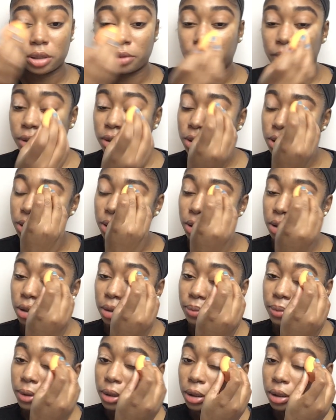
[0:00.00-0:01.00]
And we're just gonna
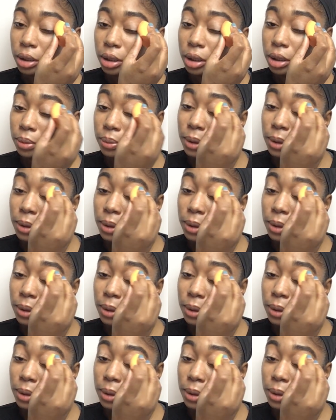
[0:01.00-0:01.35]
put a little